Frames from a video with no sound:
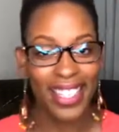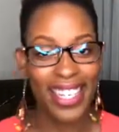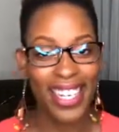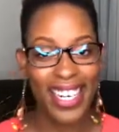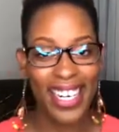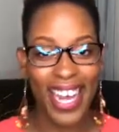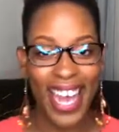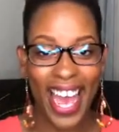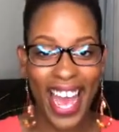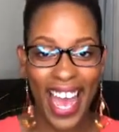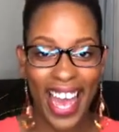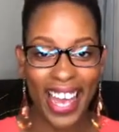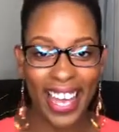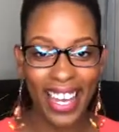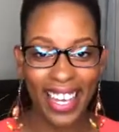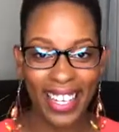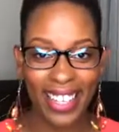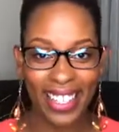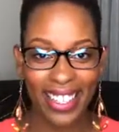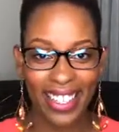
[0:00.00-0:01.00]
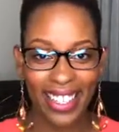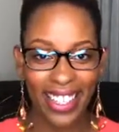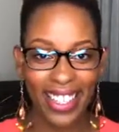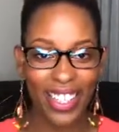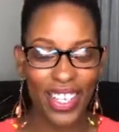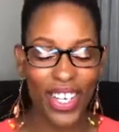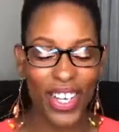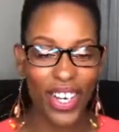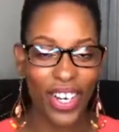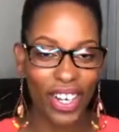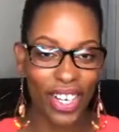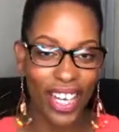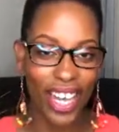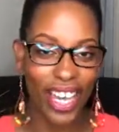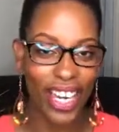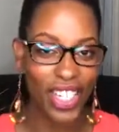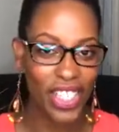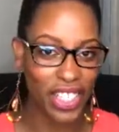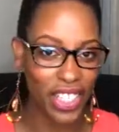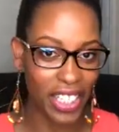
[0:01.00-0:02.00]
and had this
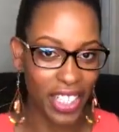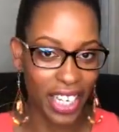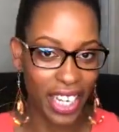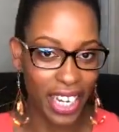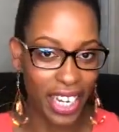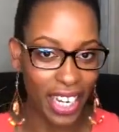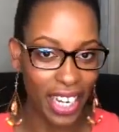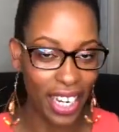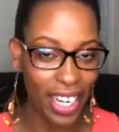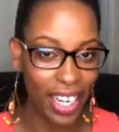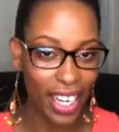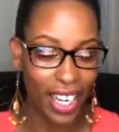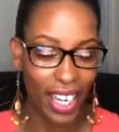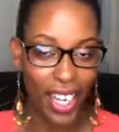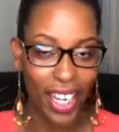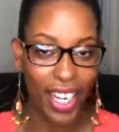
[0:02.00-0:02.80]
Caucasian lady